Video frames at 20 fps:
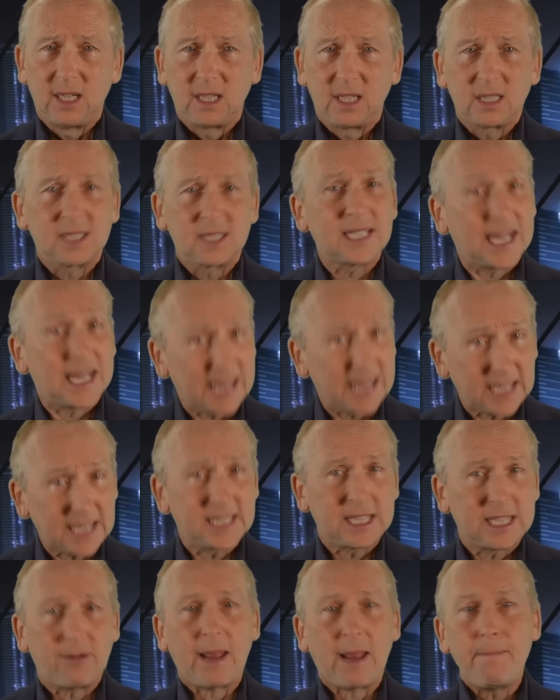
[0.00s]
Does that
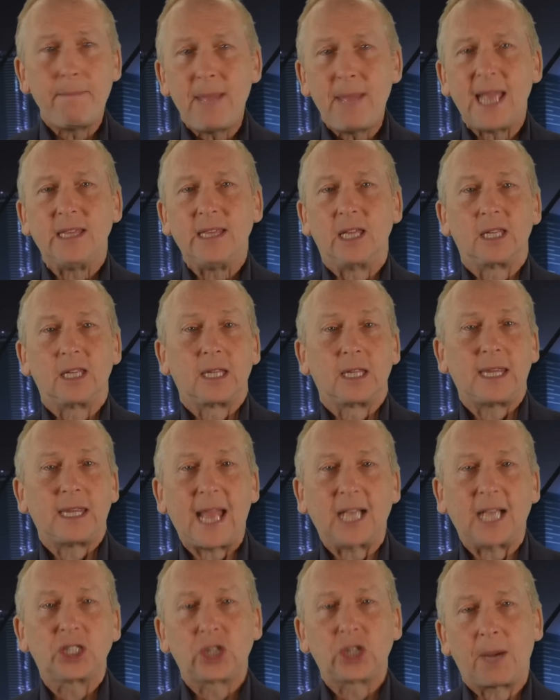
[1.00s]
necessarily mean that the
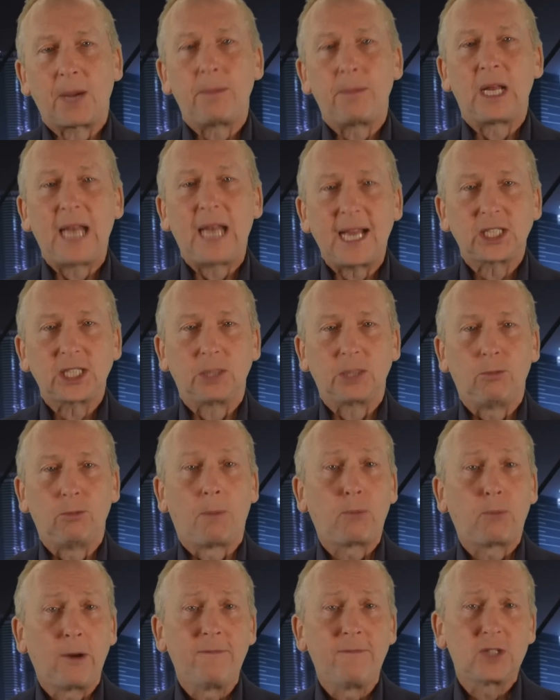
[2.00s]
next general election will
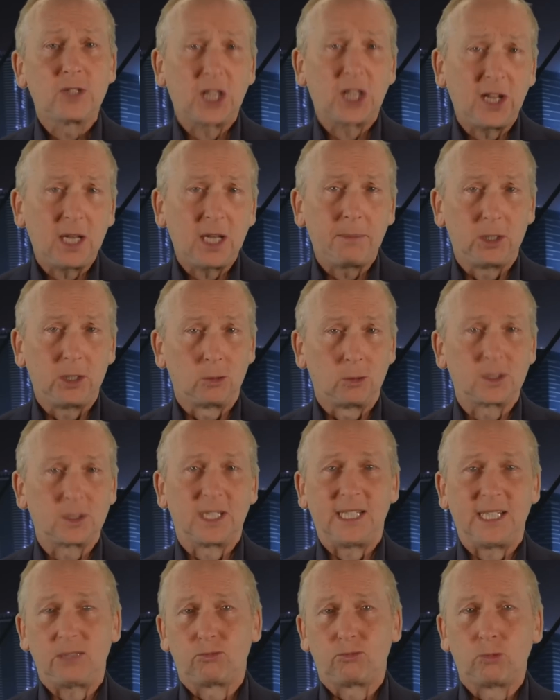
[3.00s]
prove terminal to
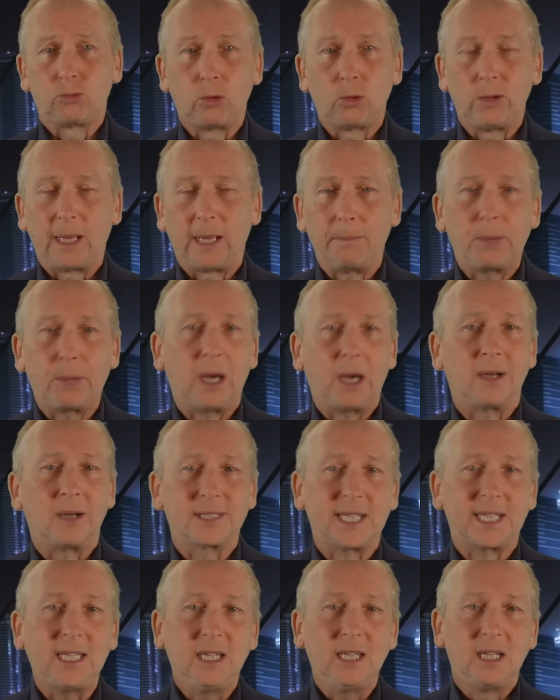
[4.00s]
this ruling
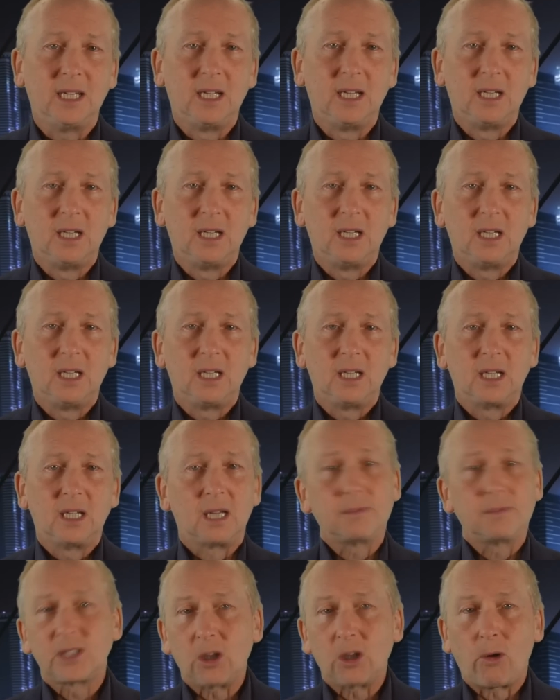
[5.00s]
party?
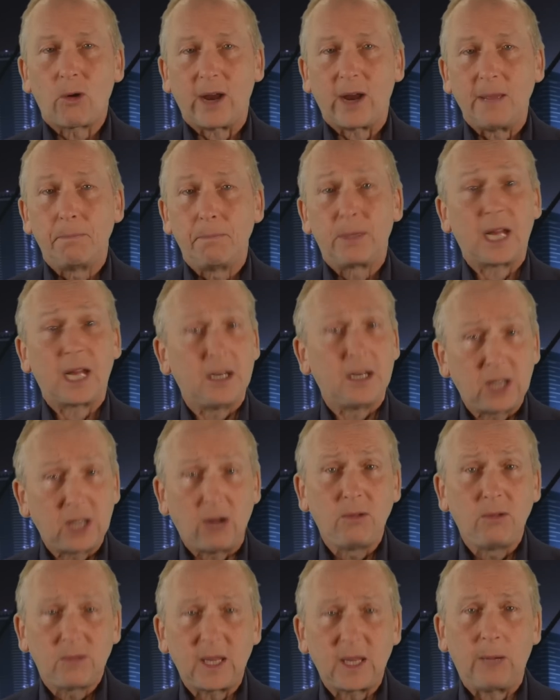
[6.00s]
I'm sorry, but I
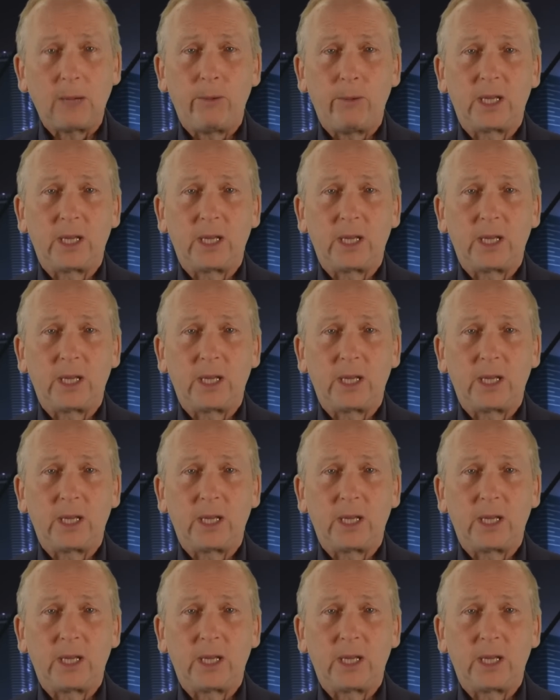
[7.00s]
don't think we